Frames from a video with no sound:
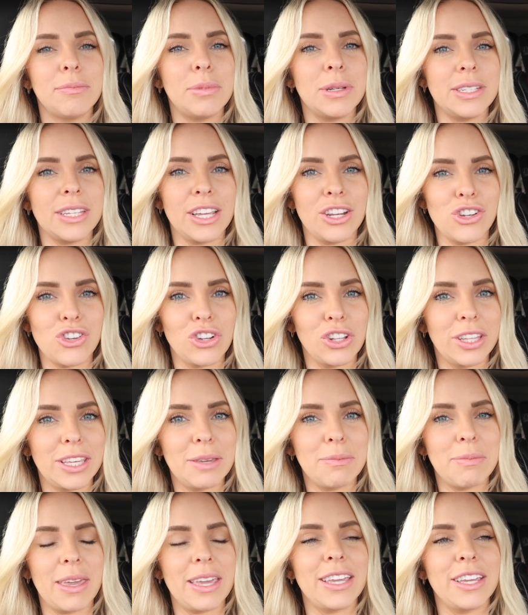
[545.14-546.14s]

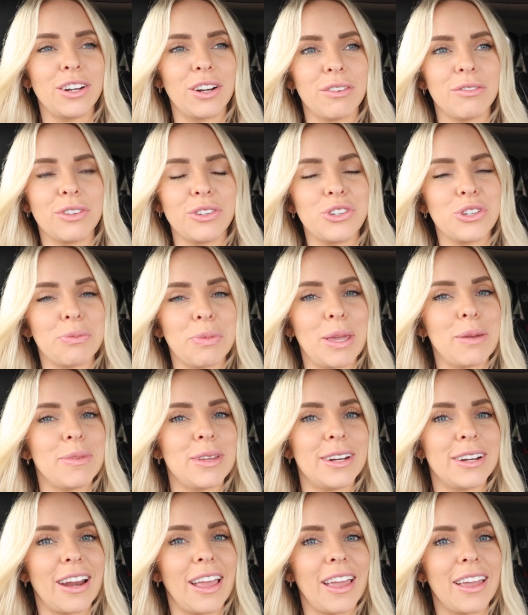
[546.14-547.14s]
potentially making our future
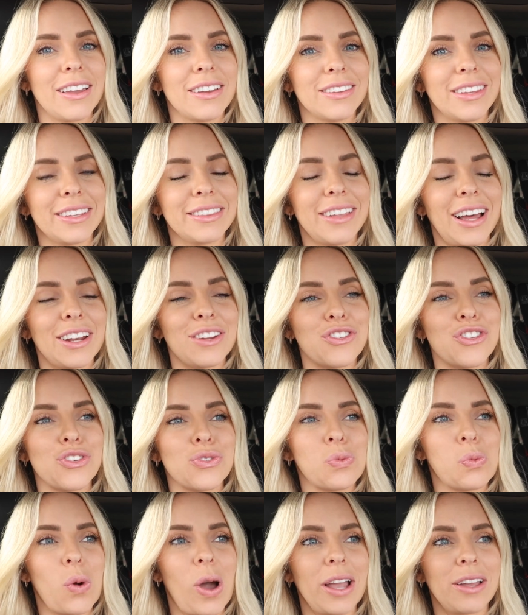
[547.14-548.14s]
baby today. Like that is
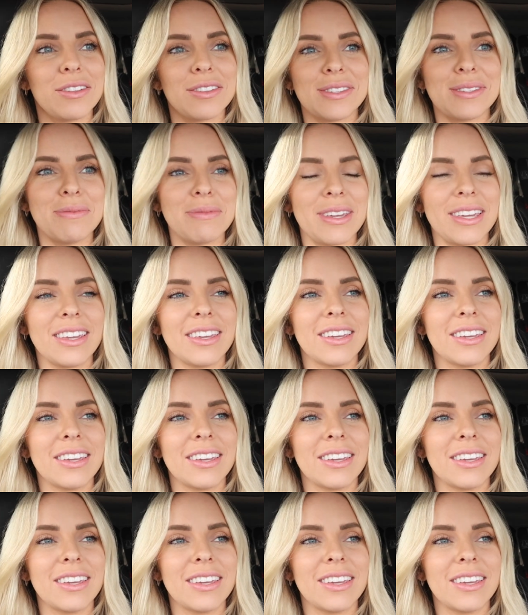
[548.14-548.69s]
just wild to me.